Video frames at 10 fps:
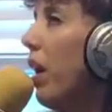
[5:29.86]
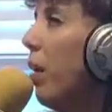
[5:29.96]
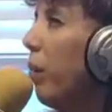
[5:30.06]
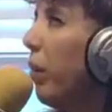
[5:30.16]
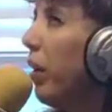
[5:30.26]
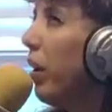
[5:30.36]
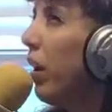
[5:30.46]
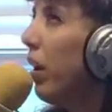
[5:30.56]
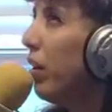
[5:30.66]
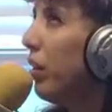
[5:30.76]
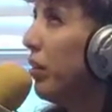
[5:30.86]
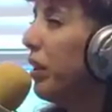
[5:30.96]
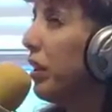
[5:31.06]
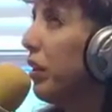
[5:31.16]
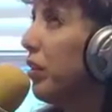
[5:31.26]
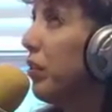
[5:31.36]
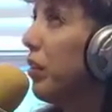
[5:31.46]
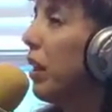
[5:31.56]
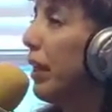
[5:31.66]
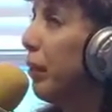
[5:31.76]
But don't you think they're just
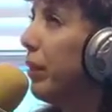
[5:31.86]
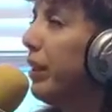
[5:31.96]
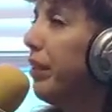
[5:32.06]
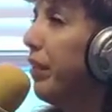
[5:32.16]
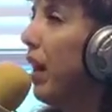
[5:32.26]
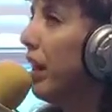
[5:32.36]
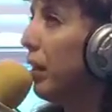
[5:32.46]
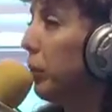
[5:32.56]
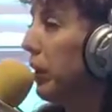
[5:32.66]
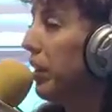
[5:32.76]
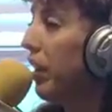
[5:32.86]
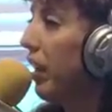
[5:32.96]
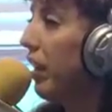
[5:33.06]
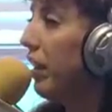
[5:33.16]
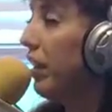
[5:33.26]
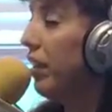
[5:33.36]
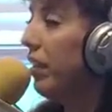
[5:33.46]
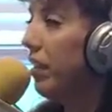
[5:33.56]
like redefining what dad is?